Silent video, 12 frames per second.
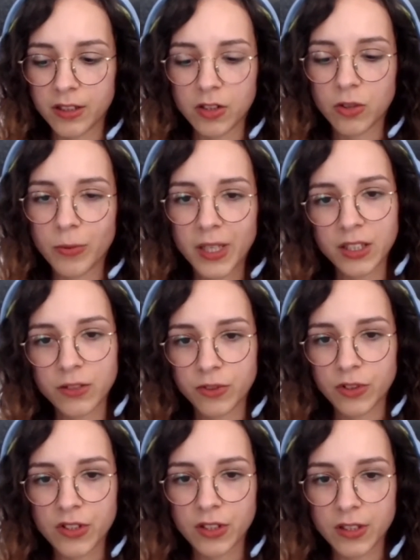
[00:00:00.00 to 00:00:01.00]
go back in their
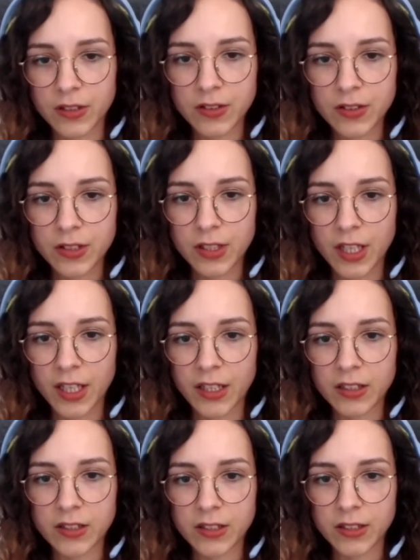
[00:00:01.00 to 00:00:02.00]
studies.
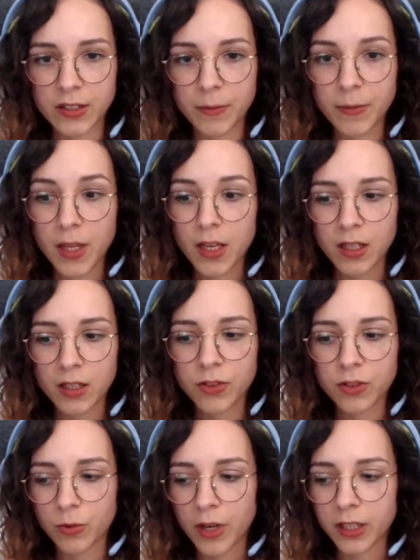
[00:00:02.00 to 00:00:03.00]
And even right